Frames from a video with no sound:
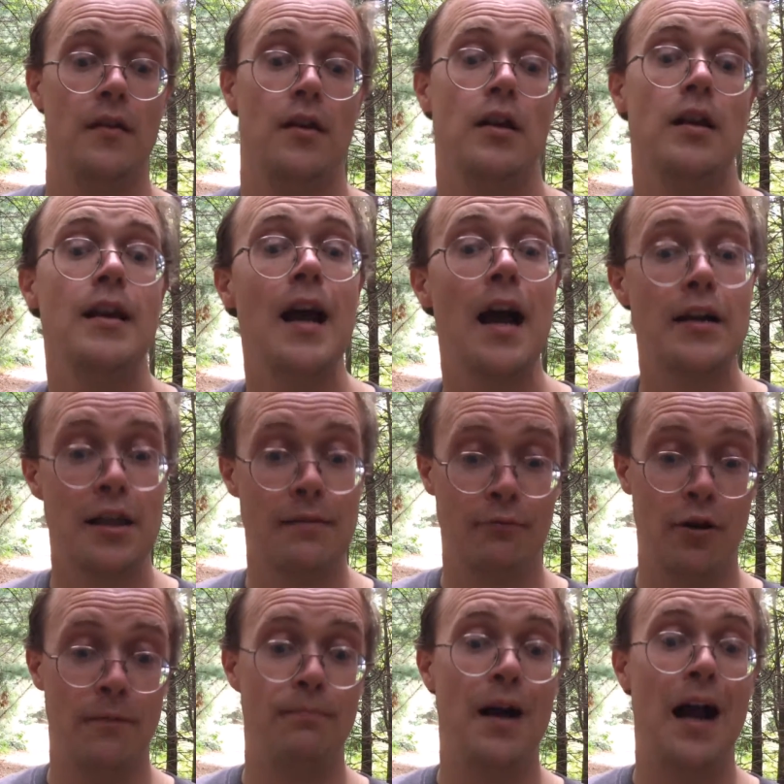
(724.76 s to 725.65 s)
Yeah, it's
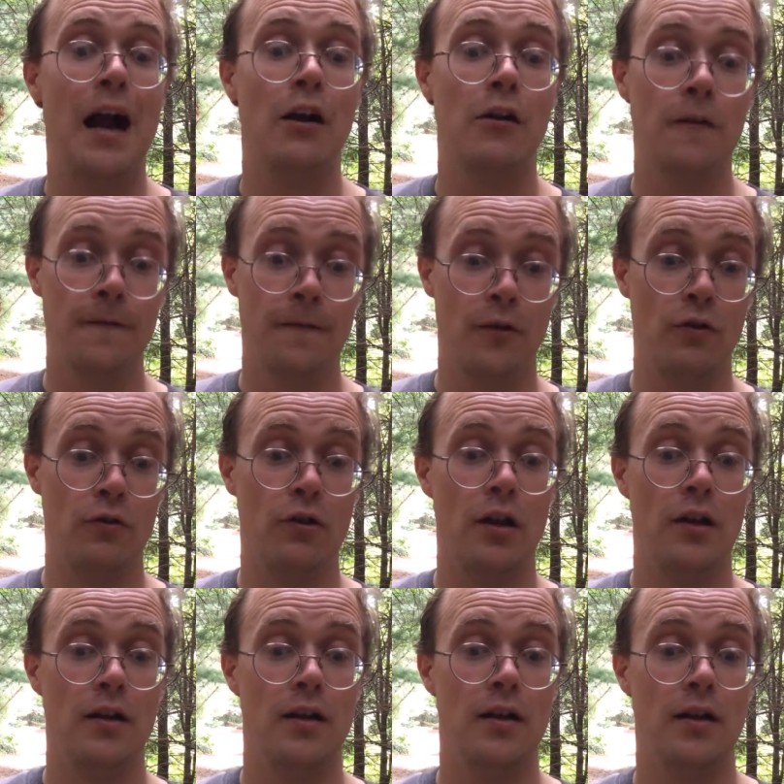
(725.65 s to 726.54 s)
more
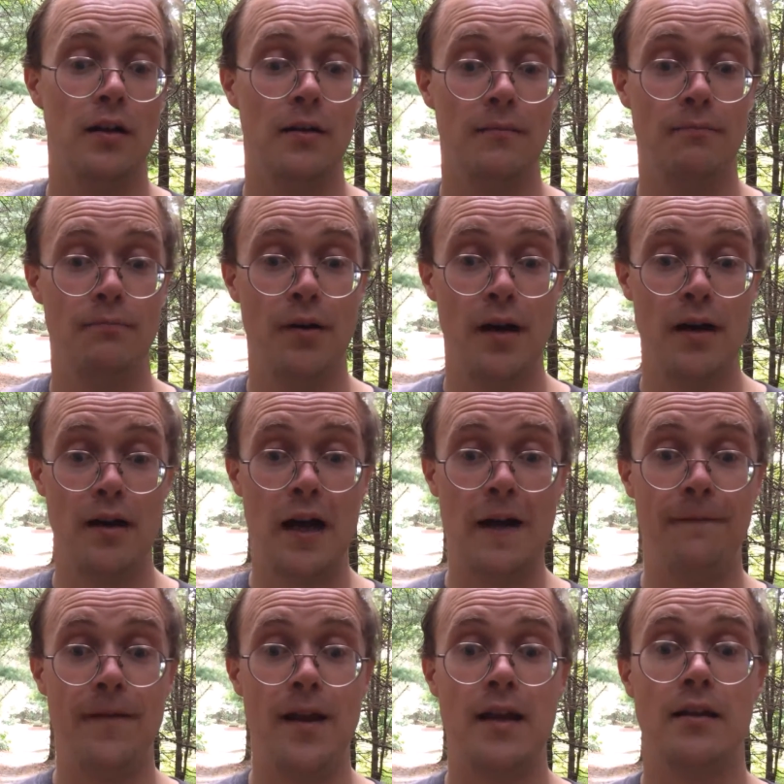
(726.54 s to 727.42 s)
powerful, but
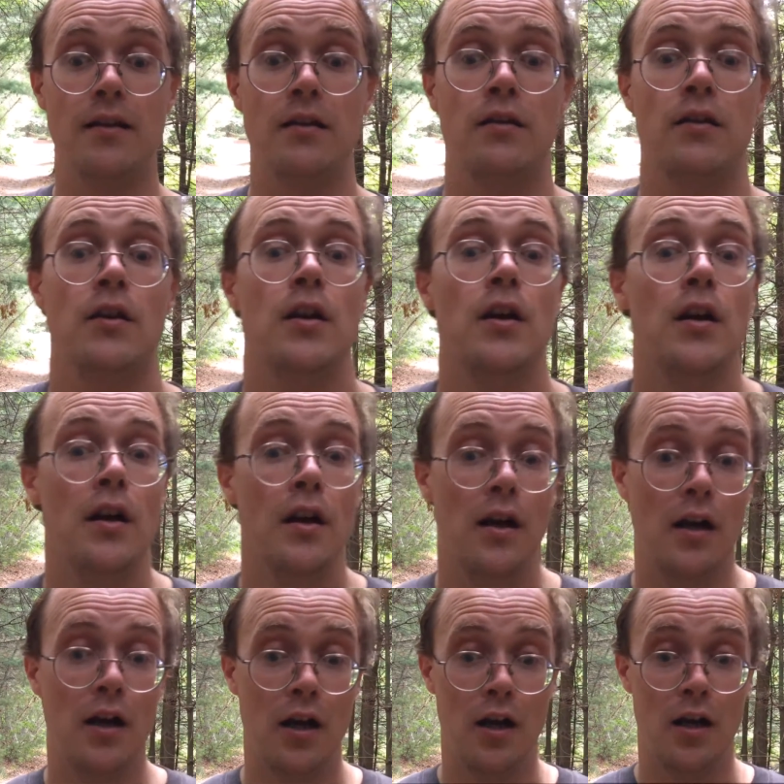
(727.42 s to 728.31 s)
I think,
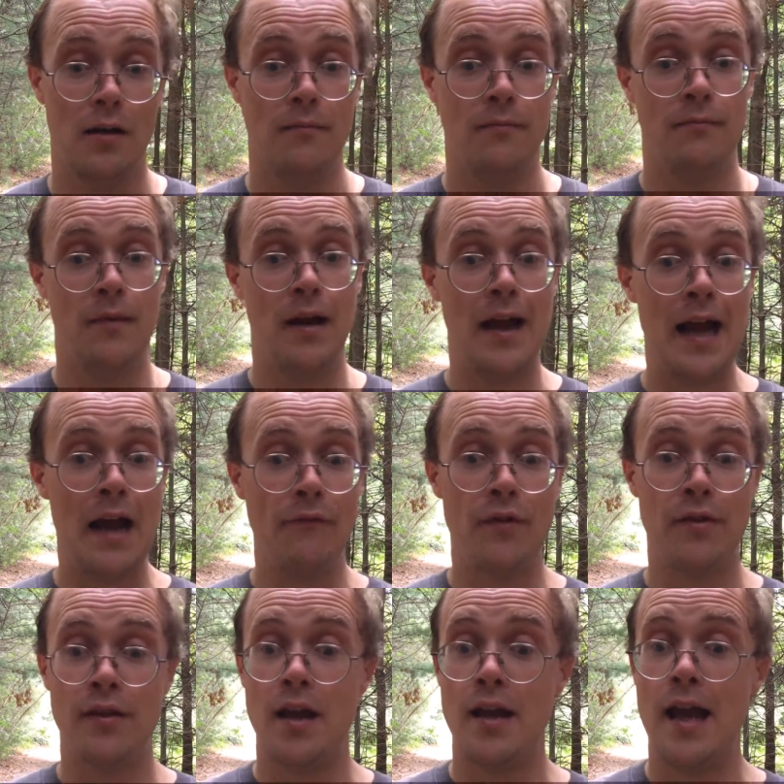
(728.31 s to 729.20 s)
I have
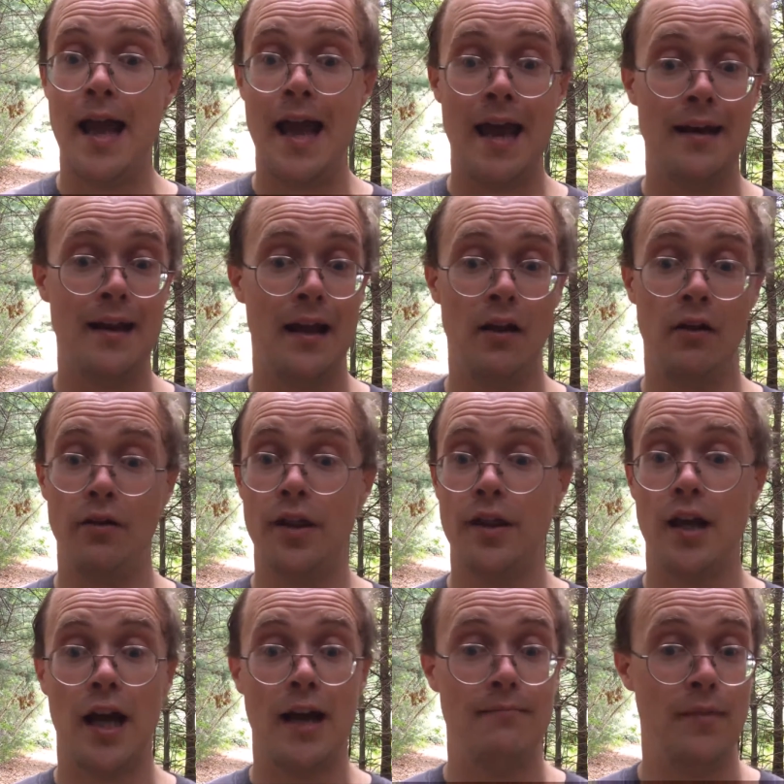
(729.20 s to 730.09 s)
to say
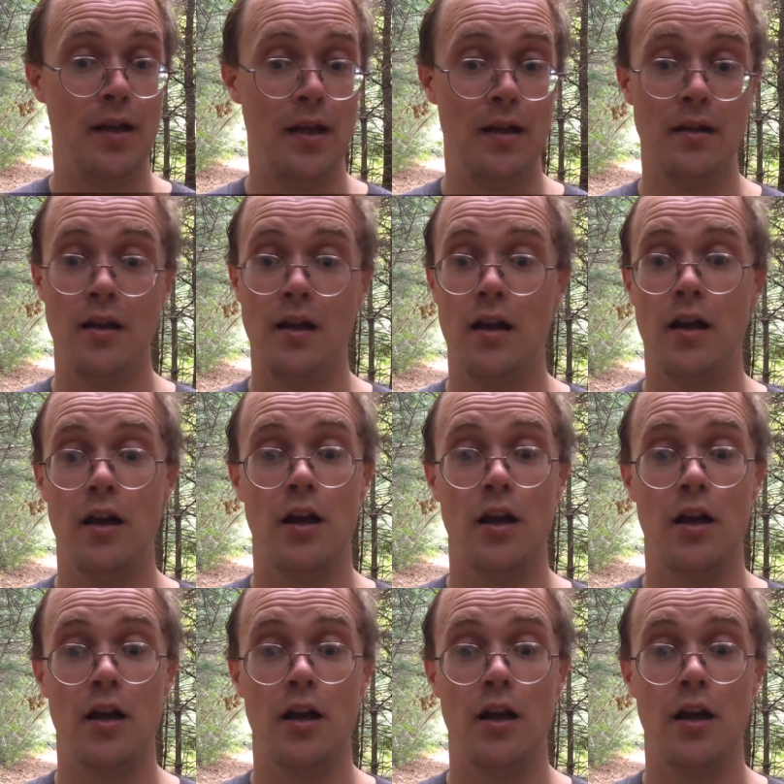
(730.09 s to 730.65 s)
handhelds, I mean,